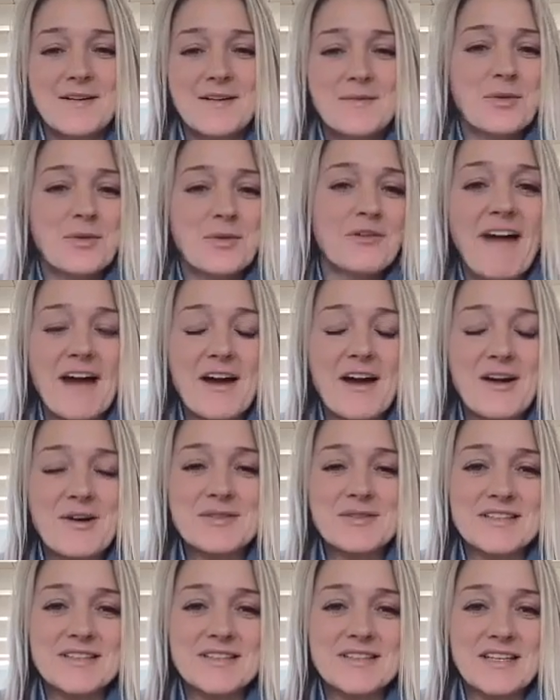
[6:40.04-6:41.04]
profound
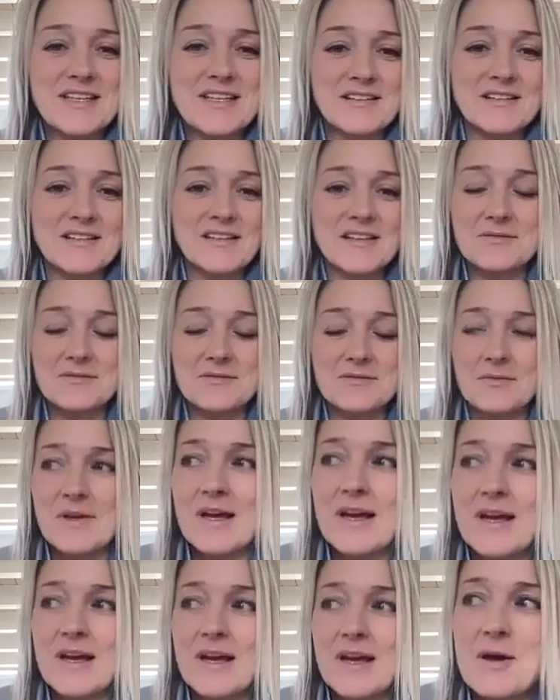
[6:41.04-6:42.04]
and healing,
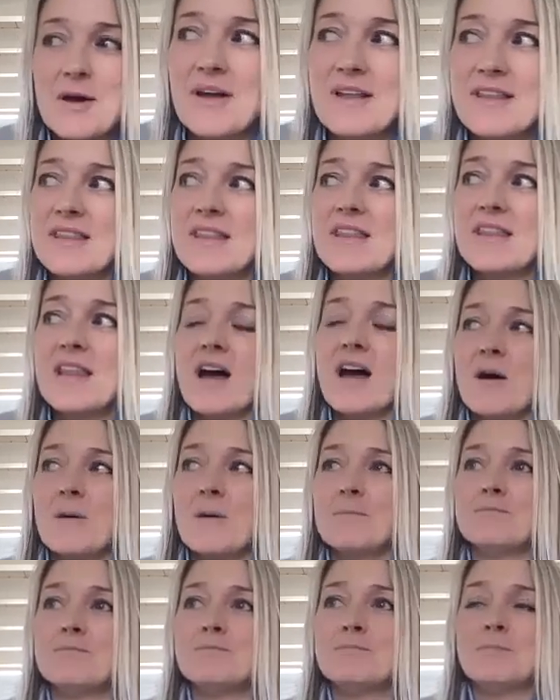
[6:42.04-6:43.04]
but
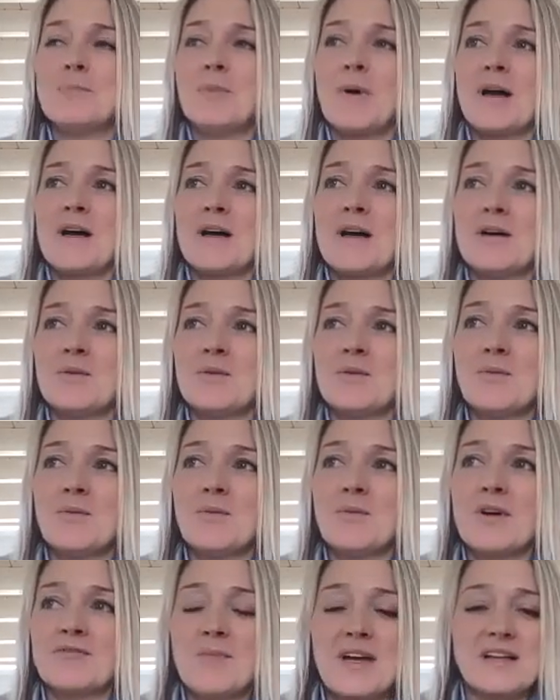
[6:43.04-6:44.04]

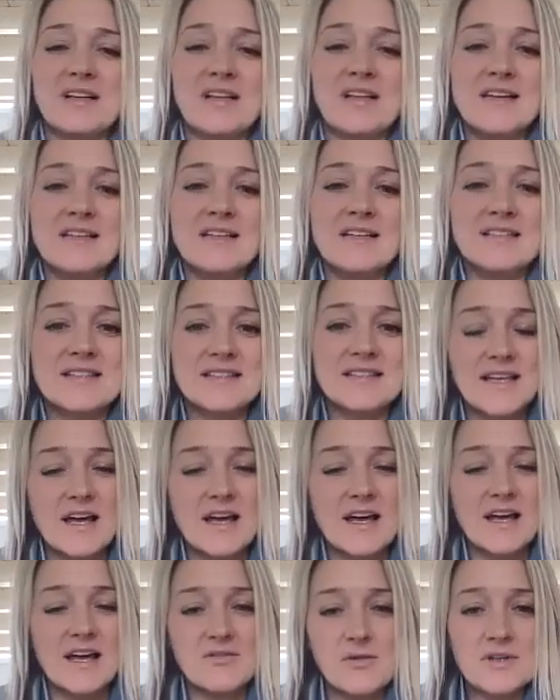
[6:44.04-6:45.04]
one of my clients is in
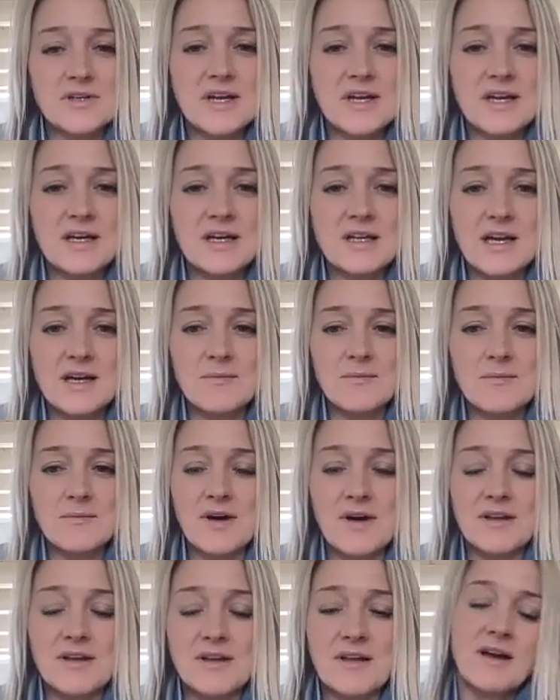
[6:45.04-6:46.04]
California, and I'm
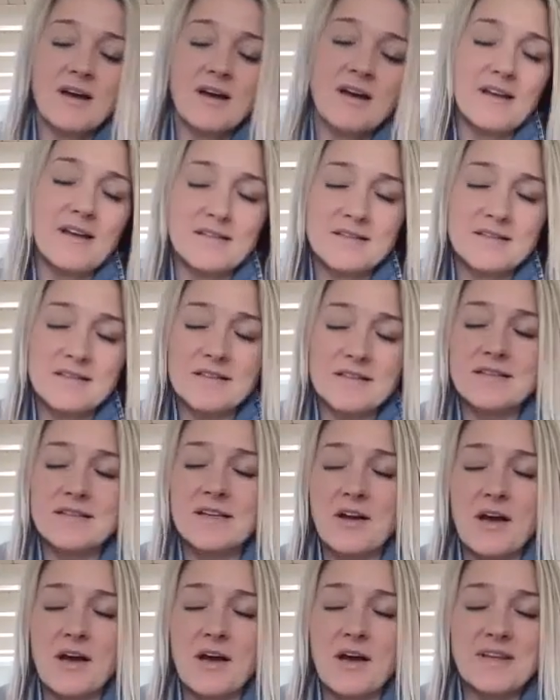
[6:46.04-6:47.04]

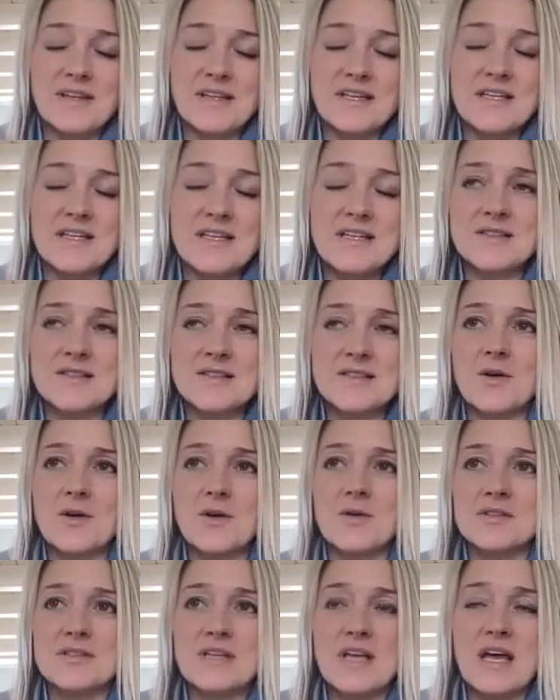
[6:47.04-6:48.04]
on the East
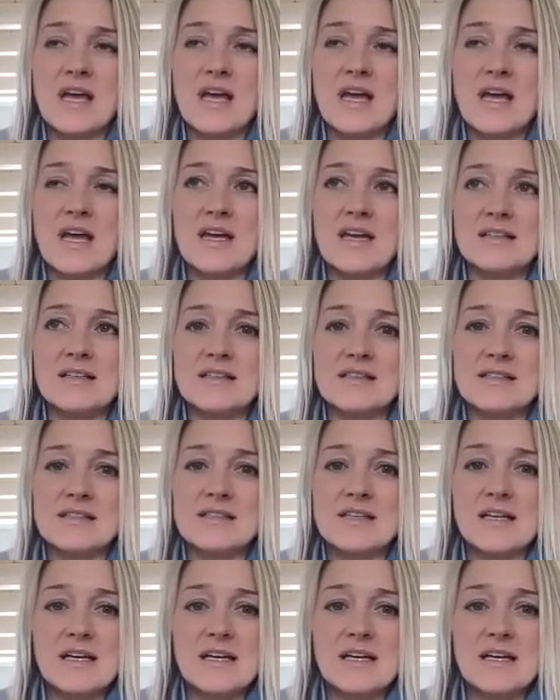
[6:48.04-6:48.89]
Coast, and